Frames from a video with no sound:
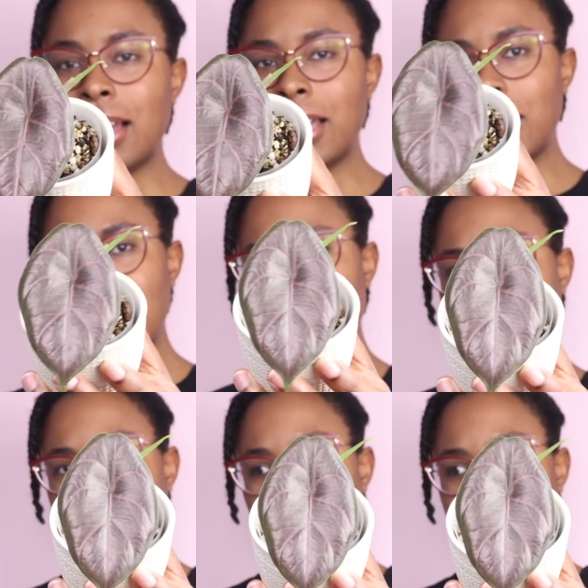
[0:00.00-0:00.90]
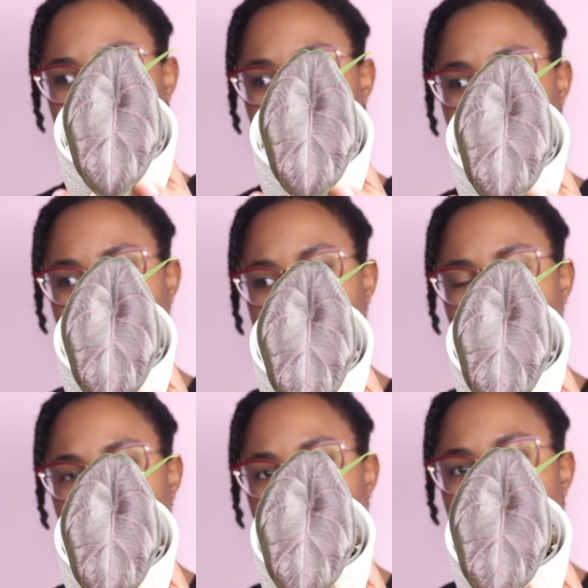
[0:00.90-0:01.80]
I very much
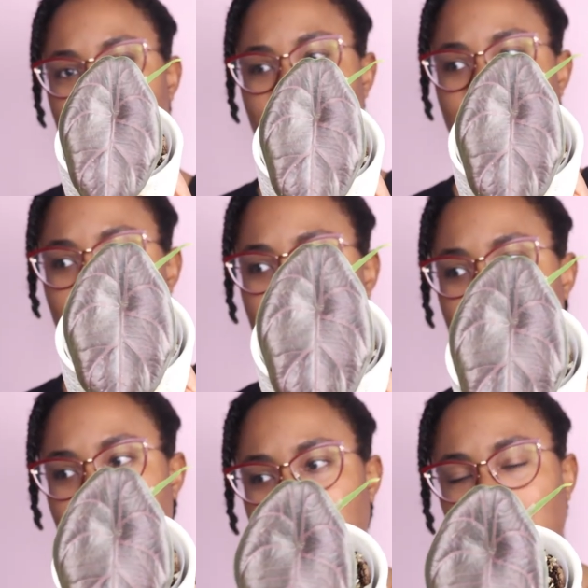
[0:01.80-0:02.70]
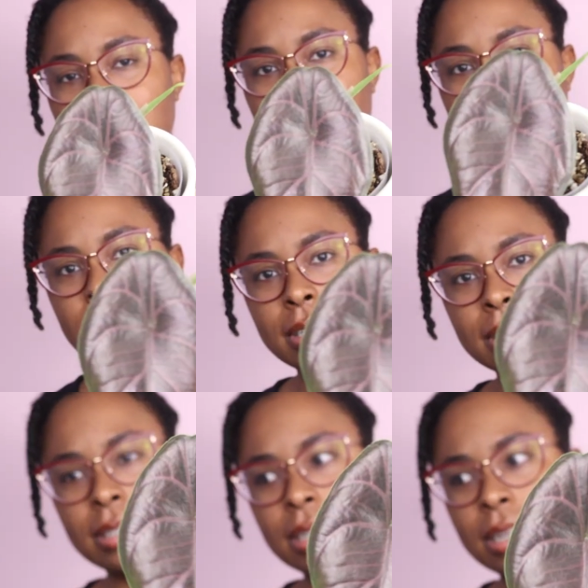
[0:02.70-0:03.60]
like heavy
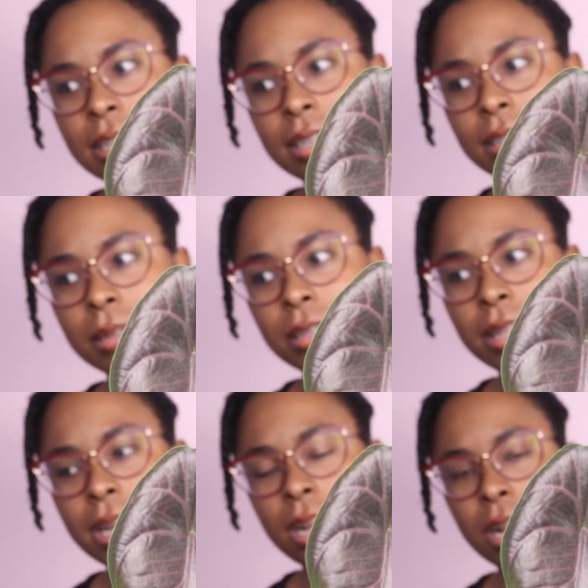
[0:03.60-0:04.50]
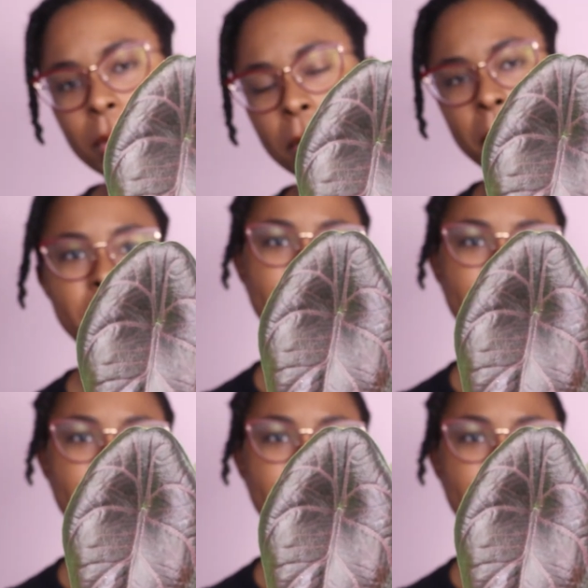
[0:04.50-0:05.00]
greens on my